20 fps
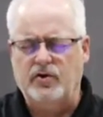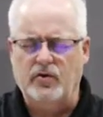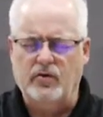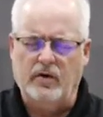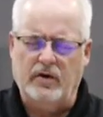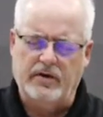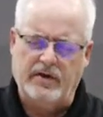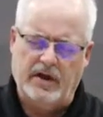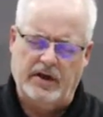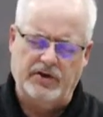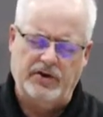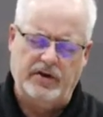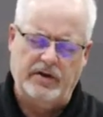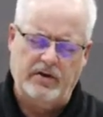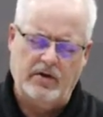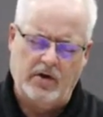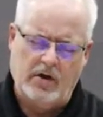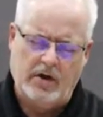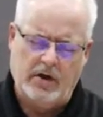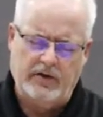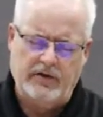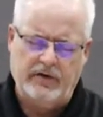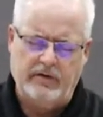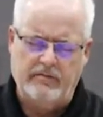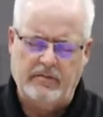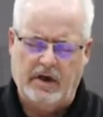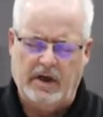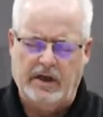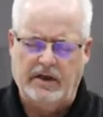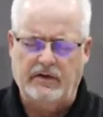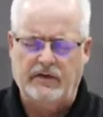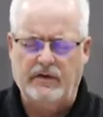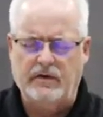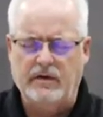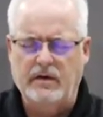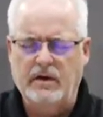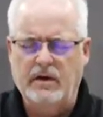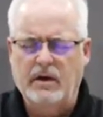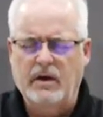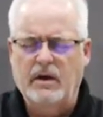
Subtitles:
You are touching the hearts and minds